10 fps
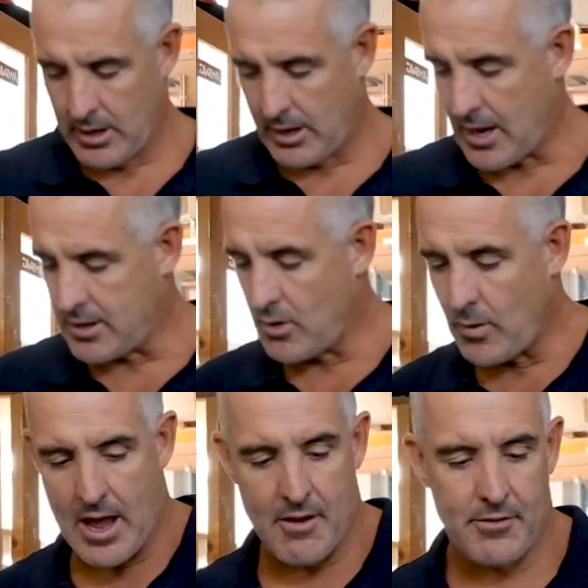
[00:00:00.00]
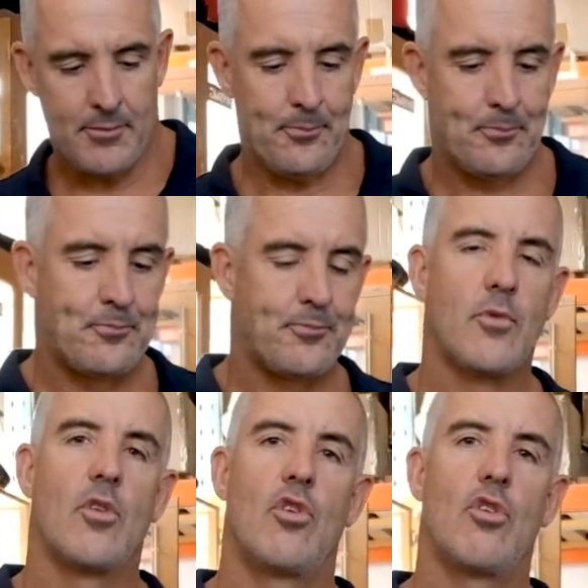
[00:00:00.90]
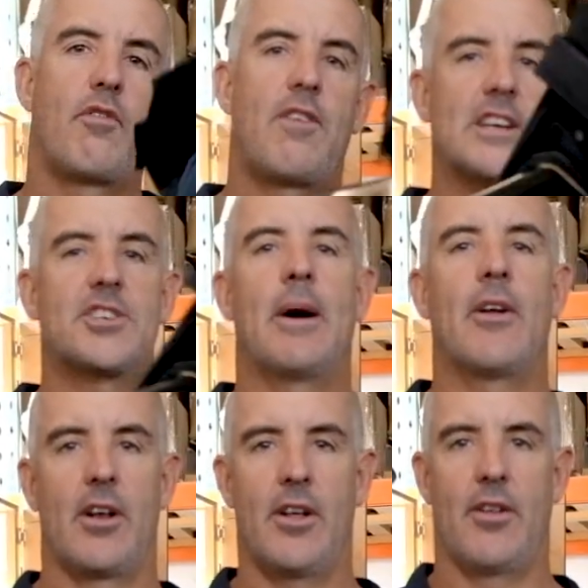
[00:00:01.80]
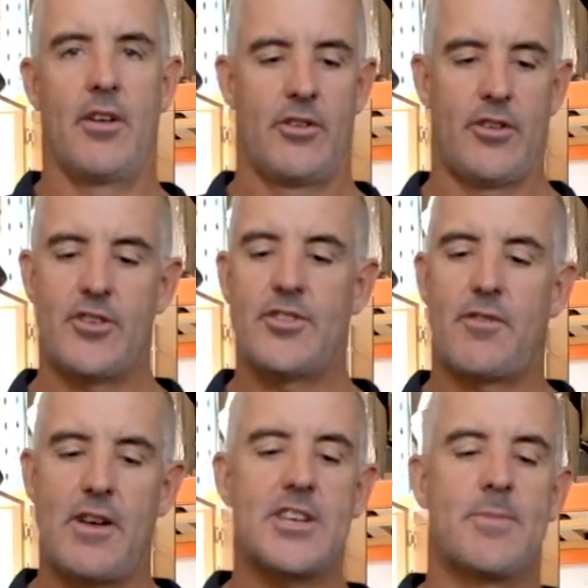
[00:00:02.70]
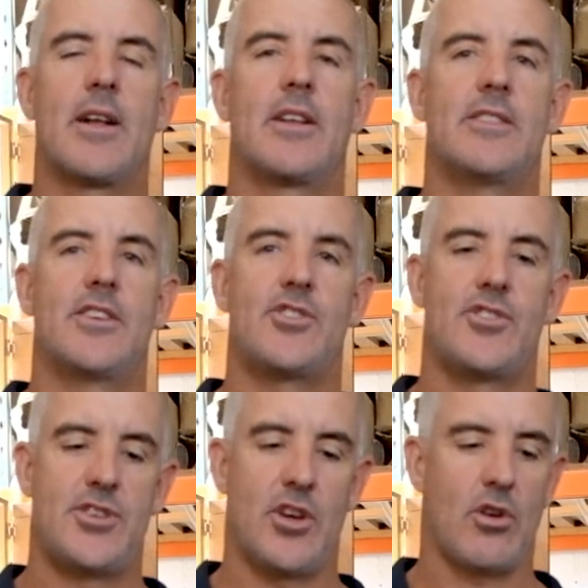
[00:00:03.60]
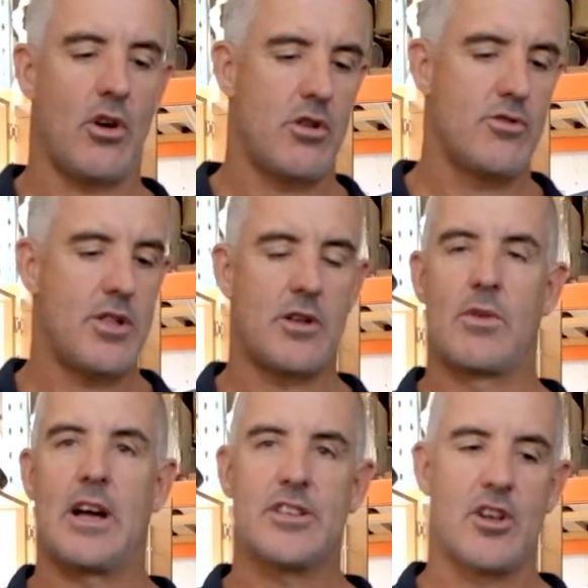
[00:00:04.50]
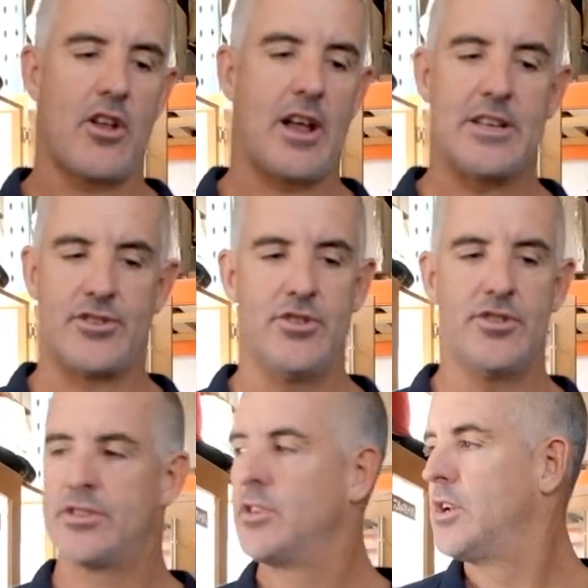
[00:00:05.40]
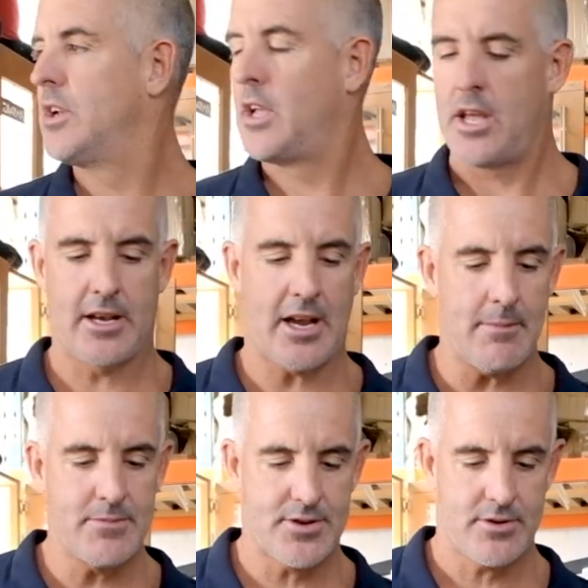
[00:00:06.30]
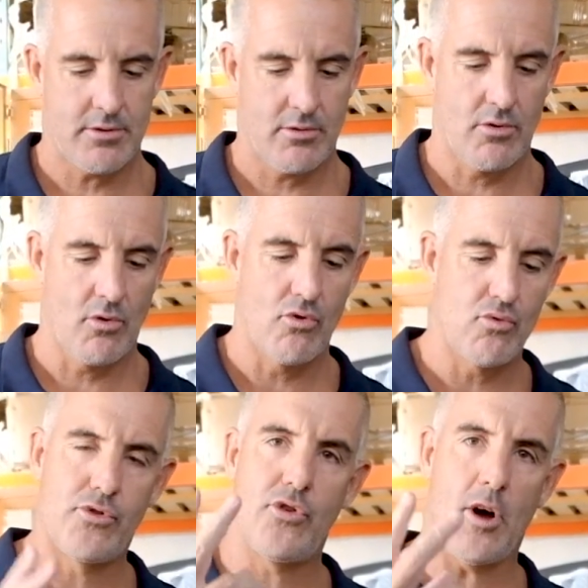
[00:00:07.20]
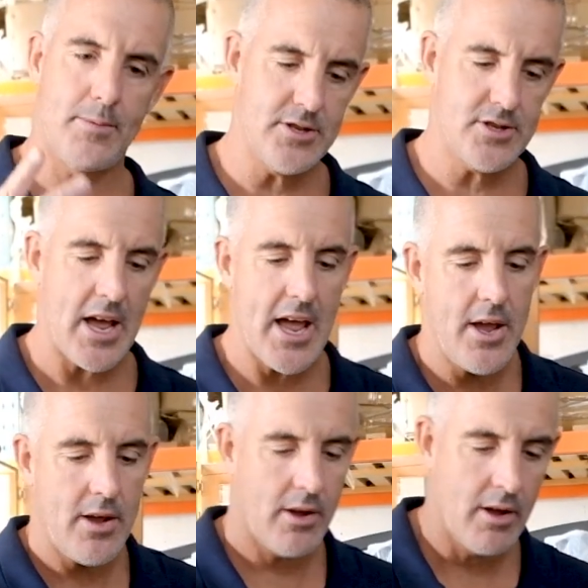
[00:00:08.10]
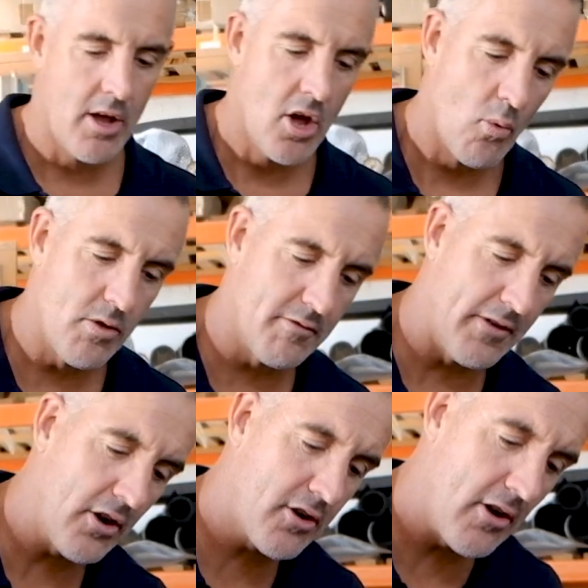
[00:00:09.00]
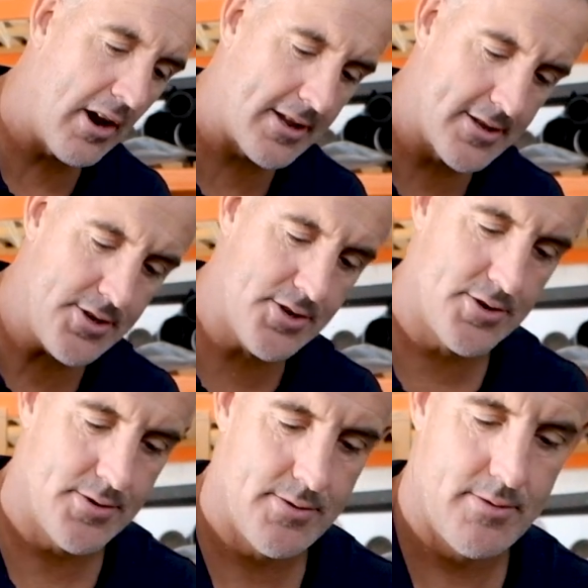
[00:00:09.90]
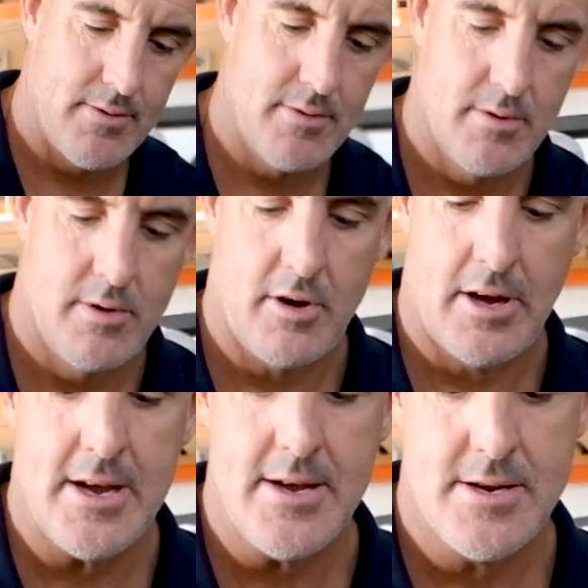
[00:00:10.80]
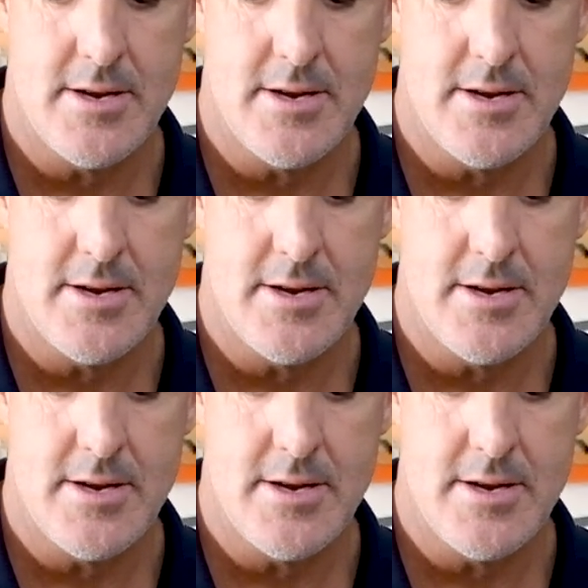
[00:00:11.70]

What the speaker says: Okay, then we have your flush mount lid. So this is a flush mount lid that you see that a lot of guys use. It comes with two options. A, with the Velcro like this. Okay.